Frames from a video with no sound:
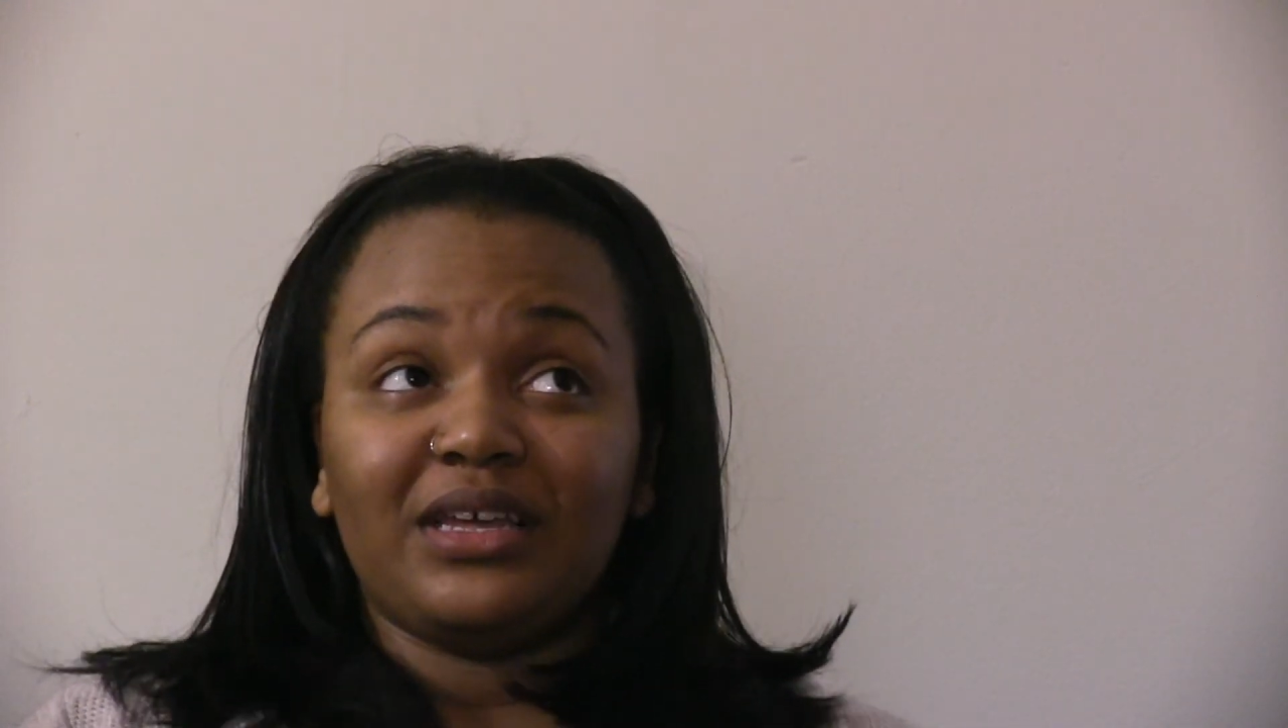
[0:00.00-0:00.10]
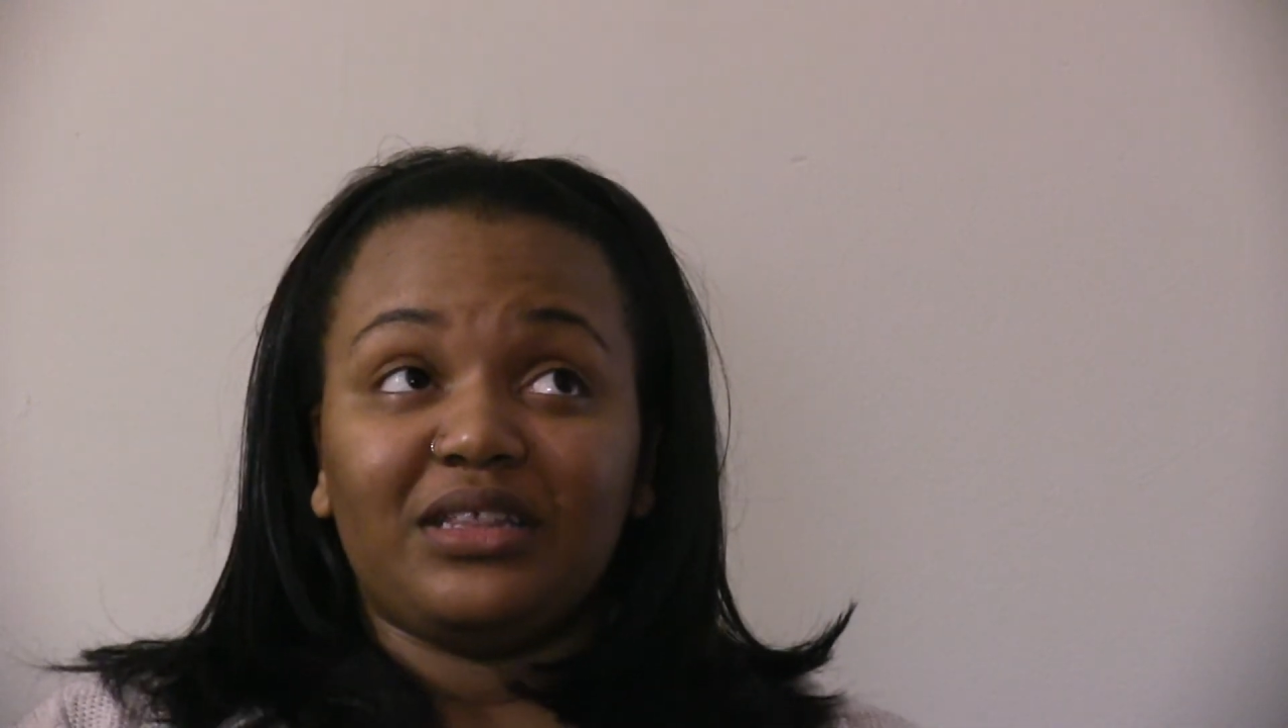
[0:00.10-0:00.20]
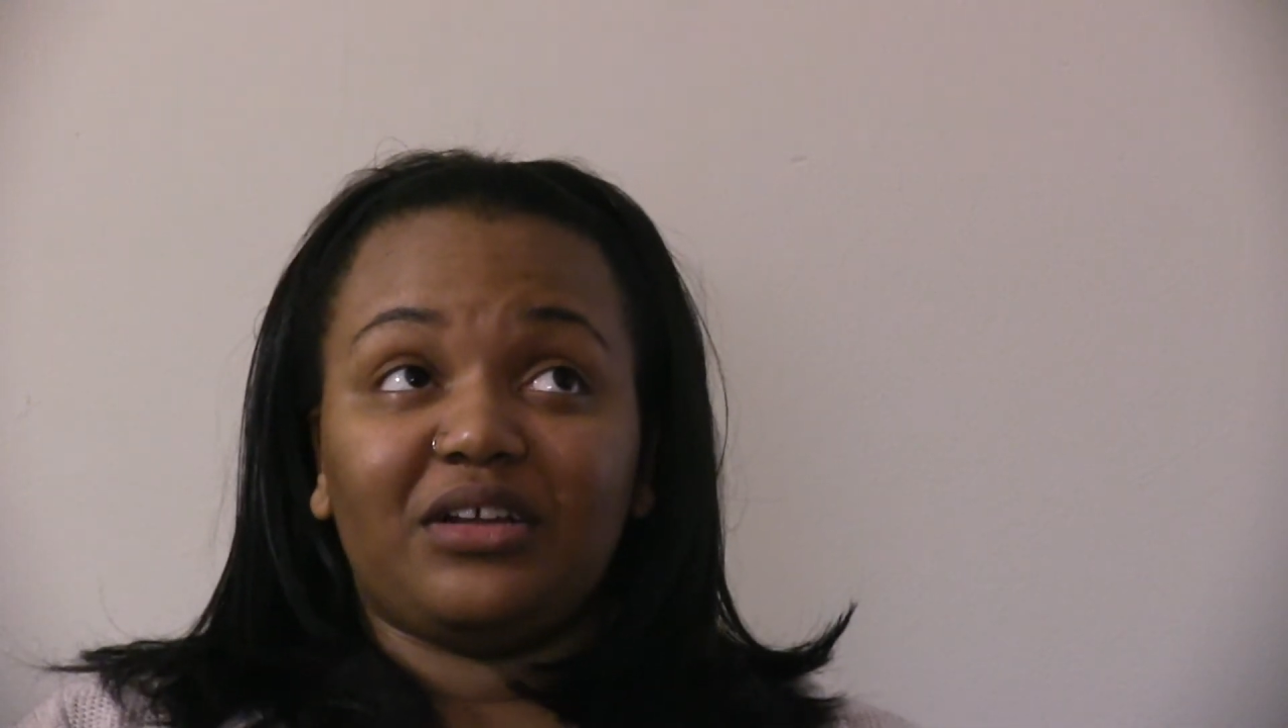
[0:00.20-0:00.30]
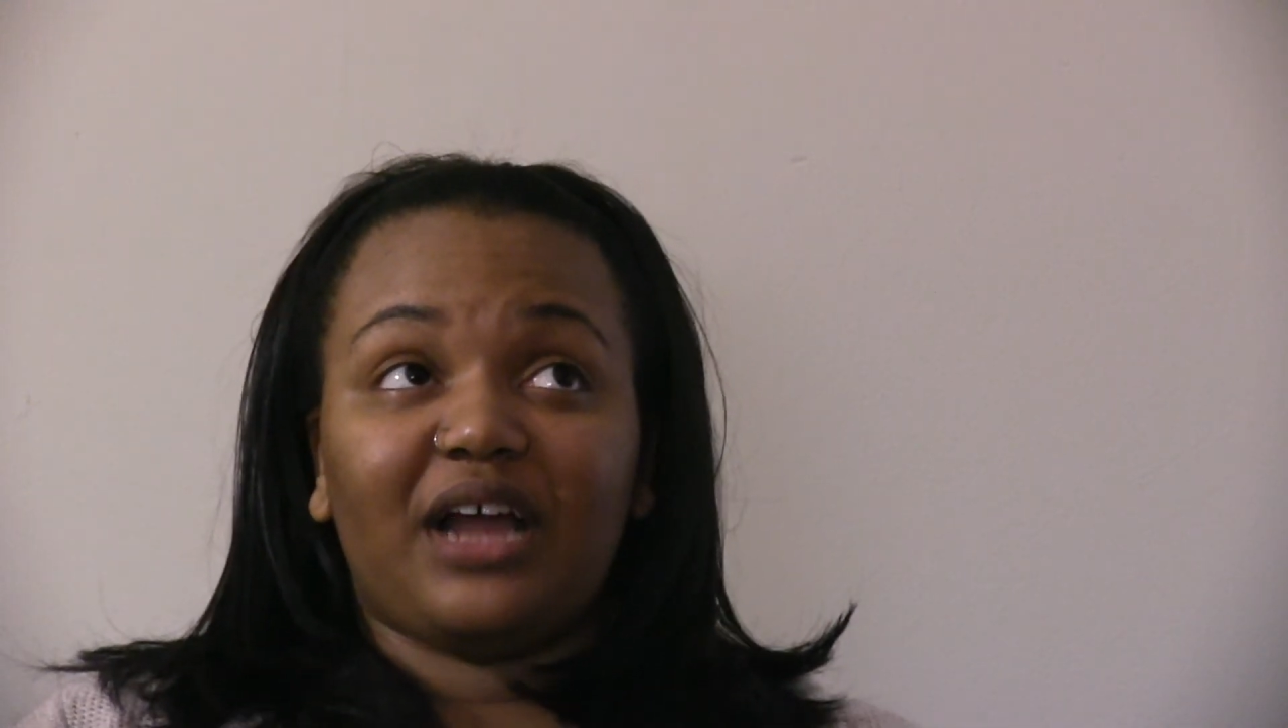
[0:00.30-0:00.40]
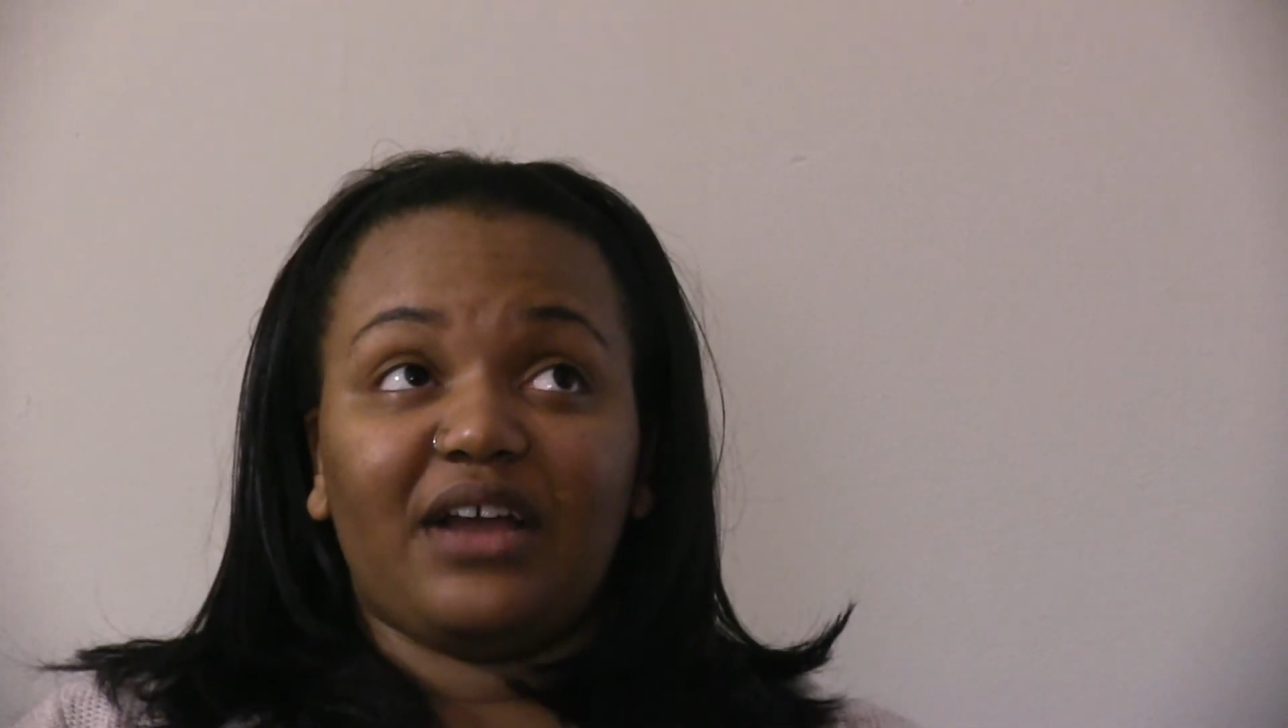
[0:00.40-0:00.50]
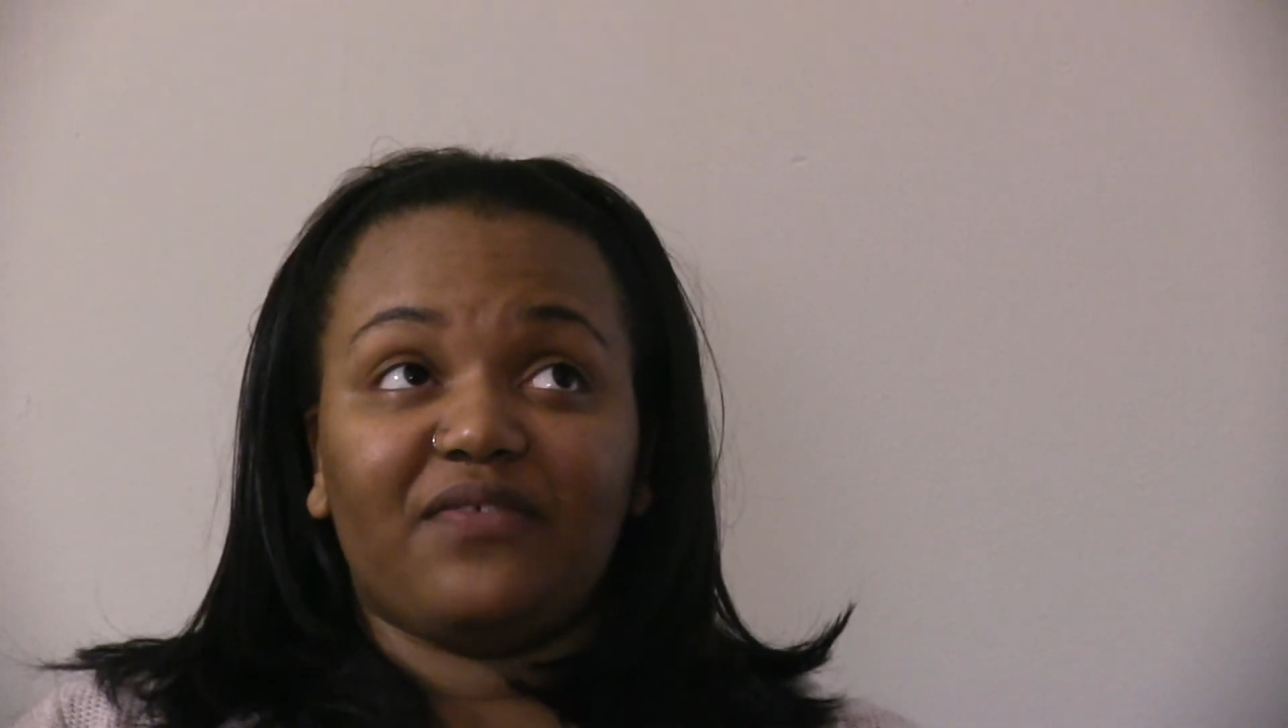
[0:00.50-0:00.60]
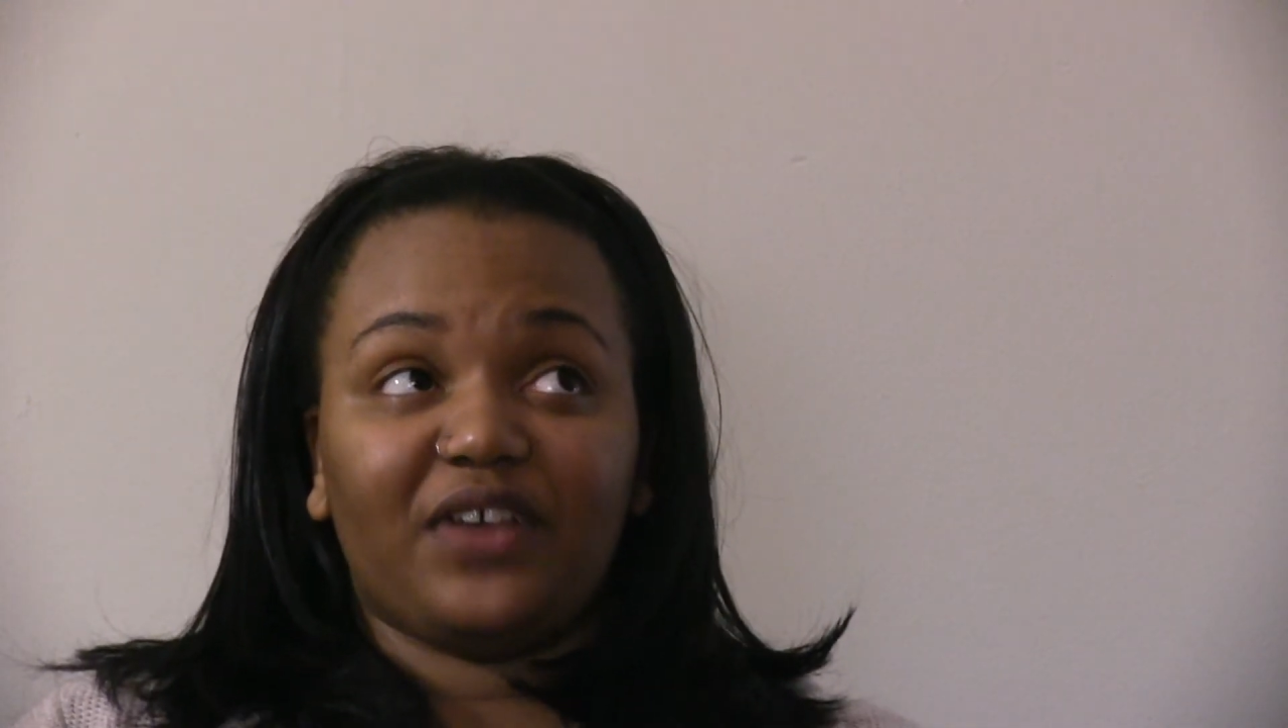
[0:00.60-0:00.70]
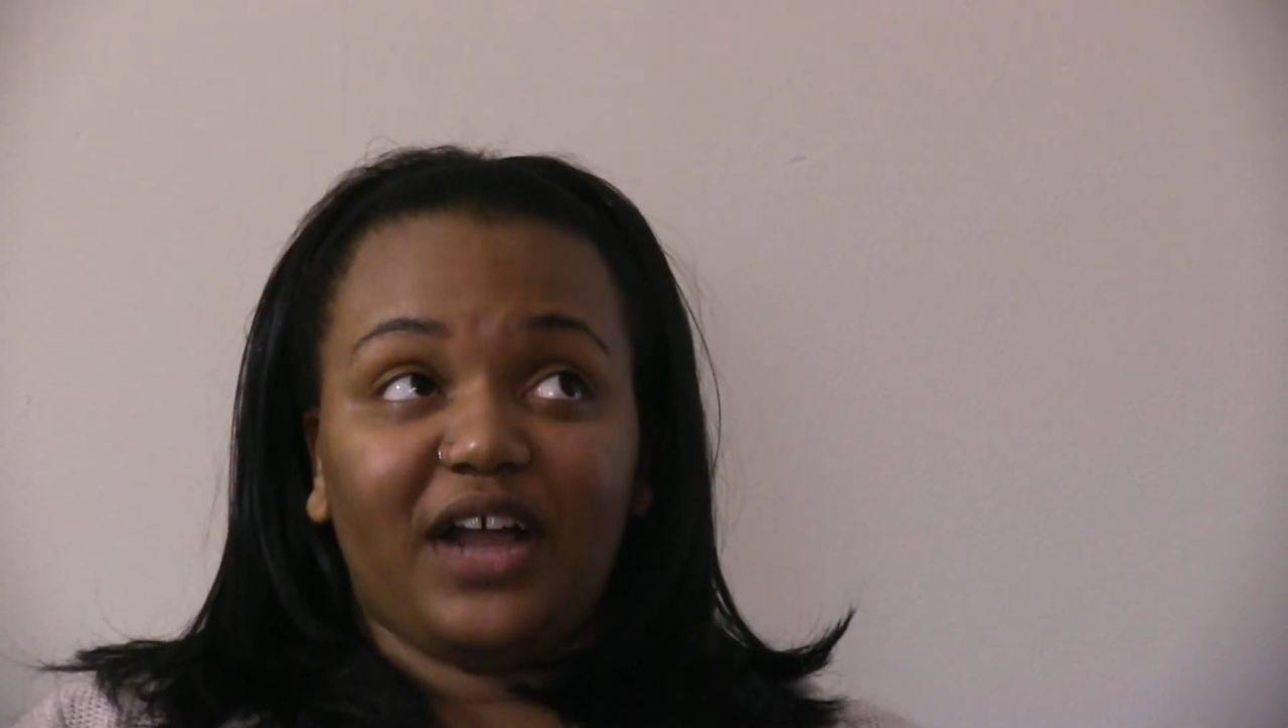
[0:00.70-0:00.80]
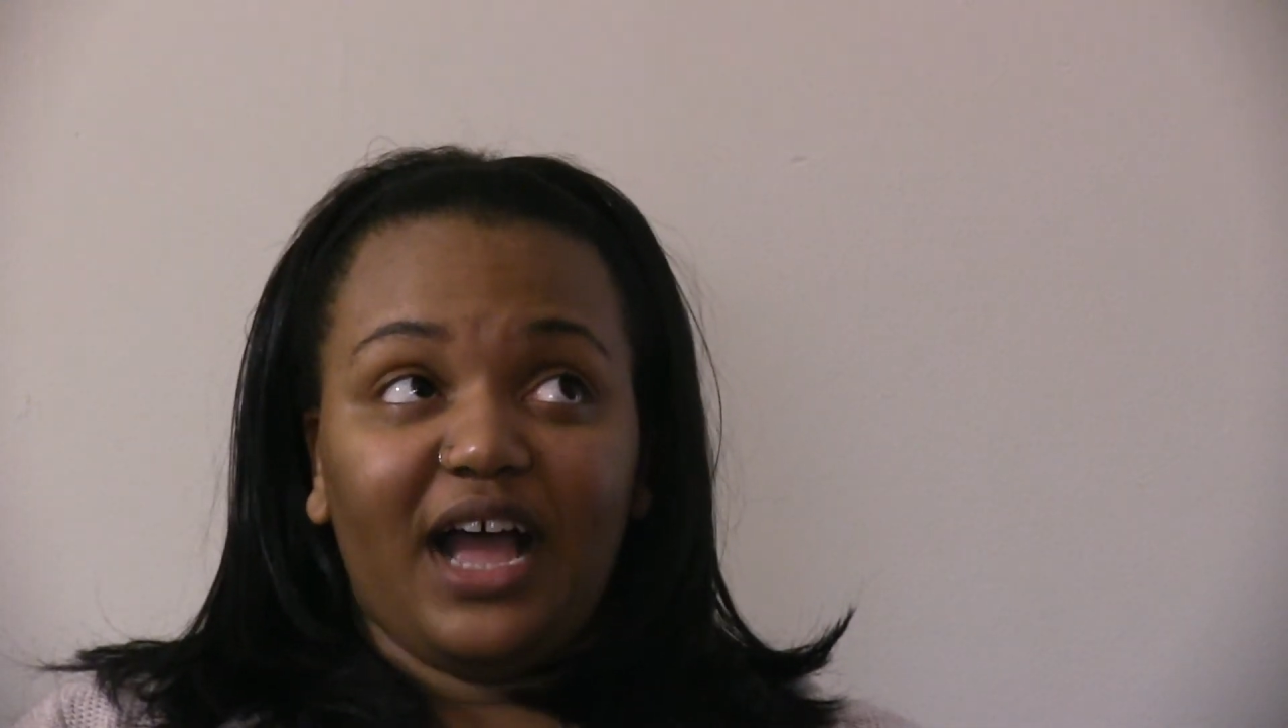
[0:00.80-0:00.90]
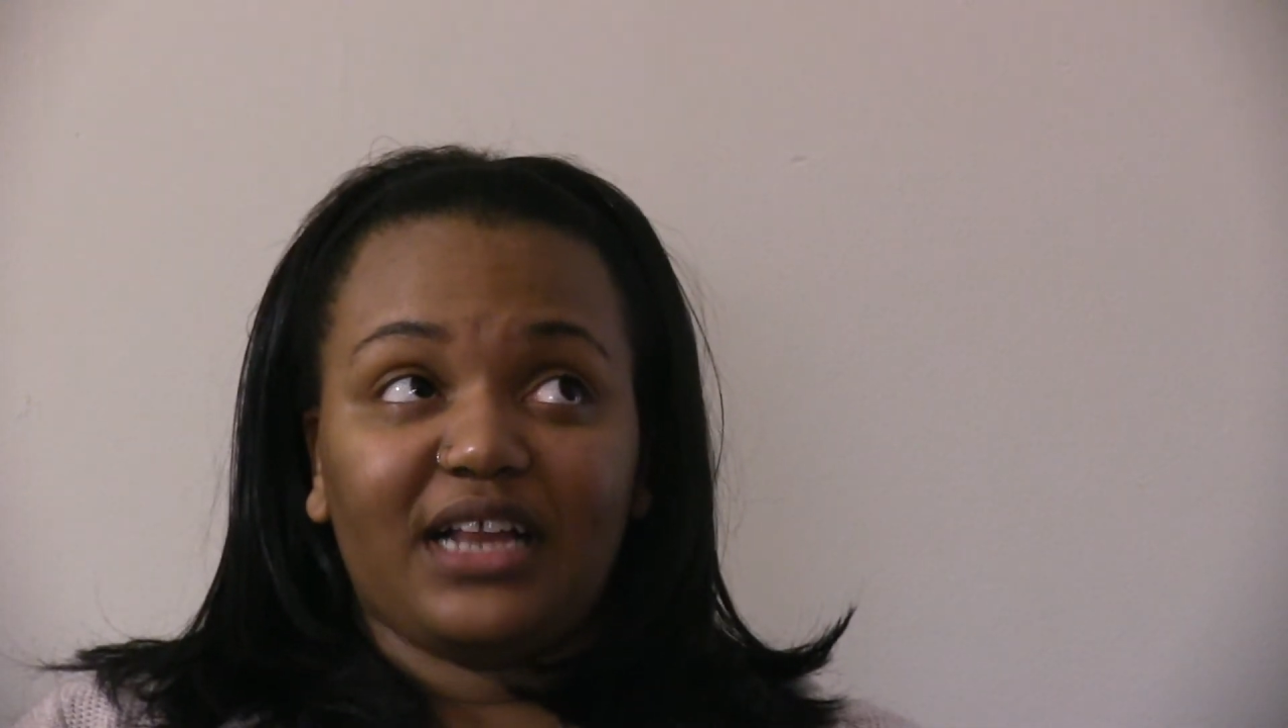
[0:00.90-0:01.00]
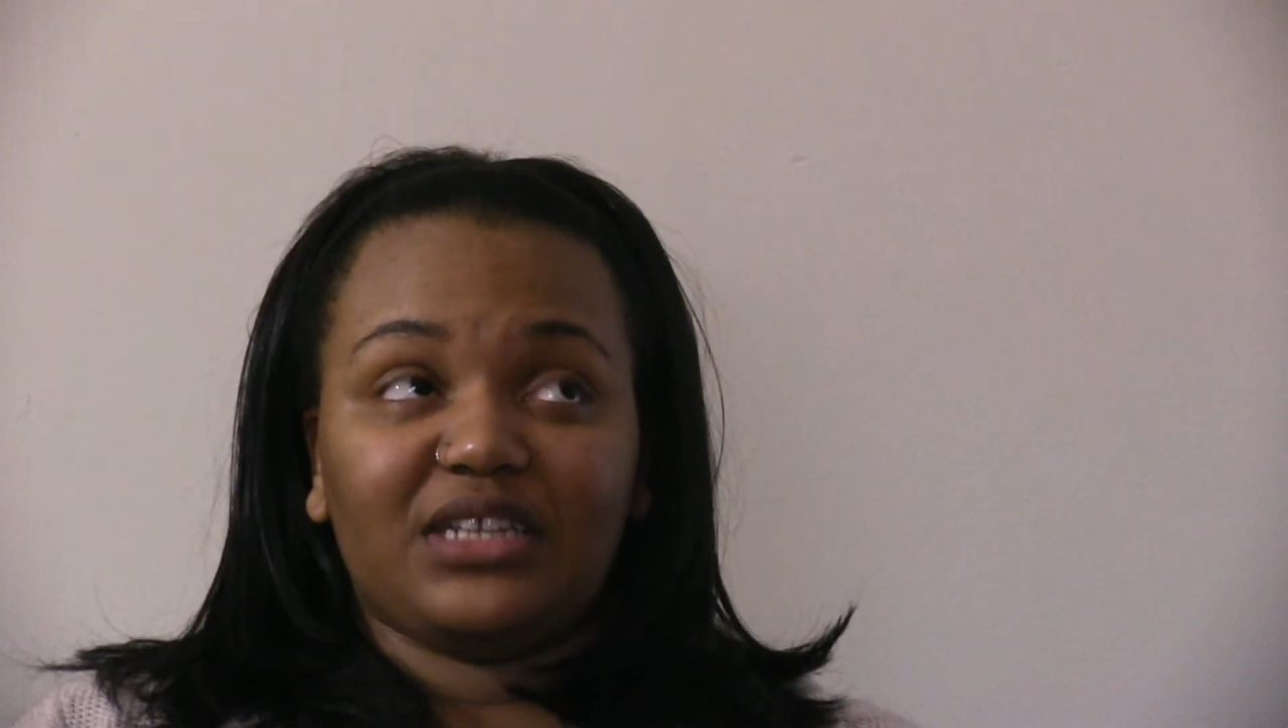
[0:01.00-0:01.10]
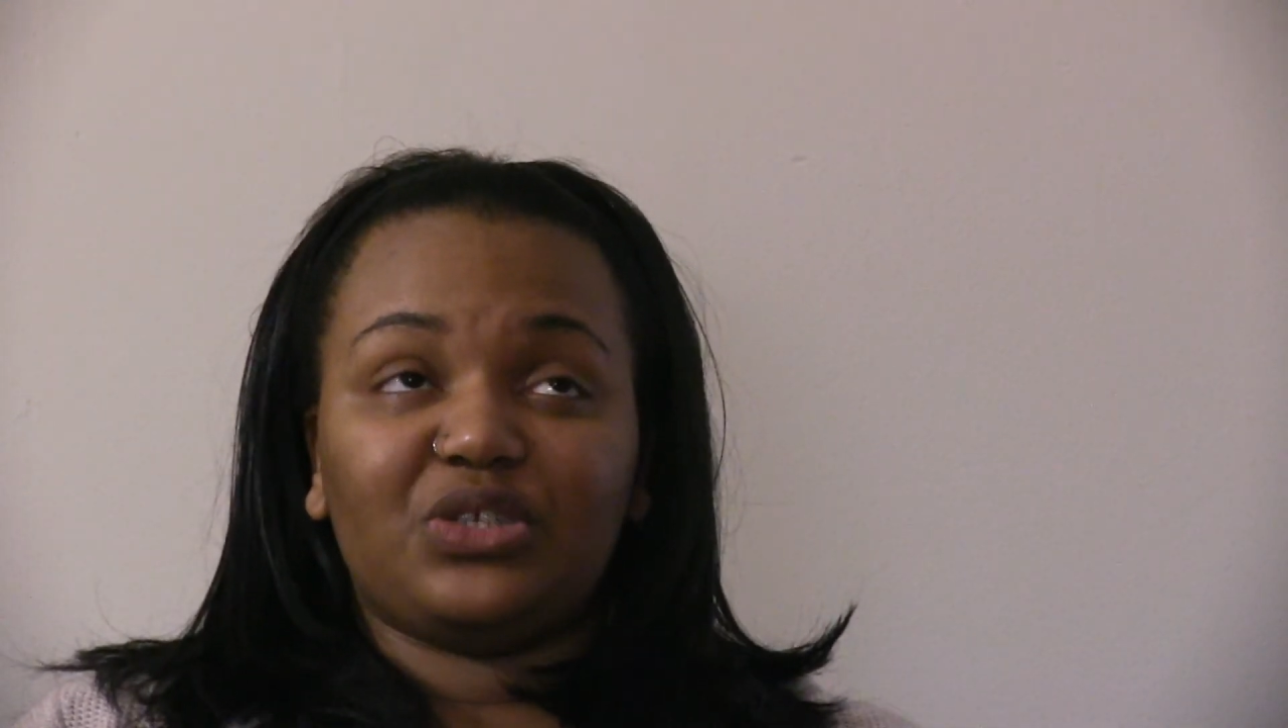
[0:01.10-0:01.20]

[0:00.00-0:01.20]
They're kind of forgotten.